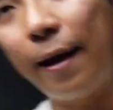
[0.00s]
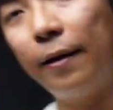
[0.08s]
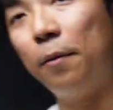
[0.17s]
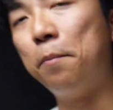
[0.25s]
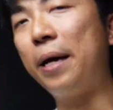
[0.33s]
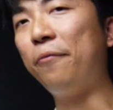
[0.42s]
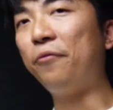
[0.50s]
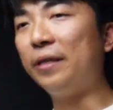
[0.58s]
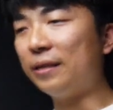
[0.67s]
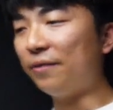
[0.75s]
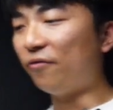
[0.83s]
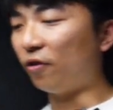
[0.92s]
And the main
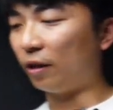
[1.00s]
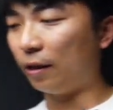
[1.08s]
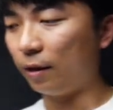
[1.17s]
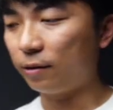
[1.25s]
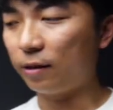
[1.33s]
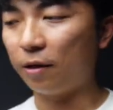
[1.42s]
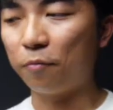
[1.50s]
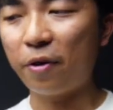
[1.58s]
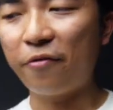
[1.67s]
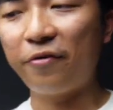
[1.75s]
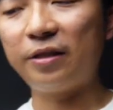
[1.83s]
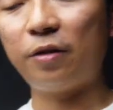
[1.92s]
reason for this, and the
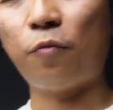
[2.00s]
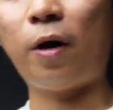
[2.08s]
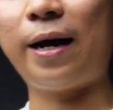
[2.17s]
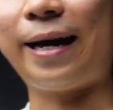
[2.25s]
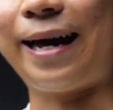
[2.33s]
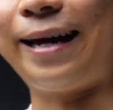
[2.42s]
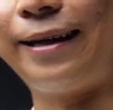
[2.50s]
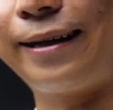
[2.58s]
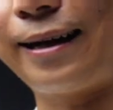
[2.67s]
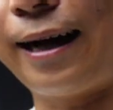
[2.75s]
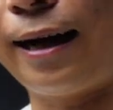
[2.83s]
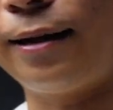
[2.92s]
main reason why I
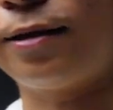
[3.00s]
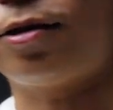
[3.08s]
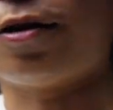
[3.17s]
added colors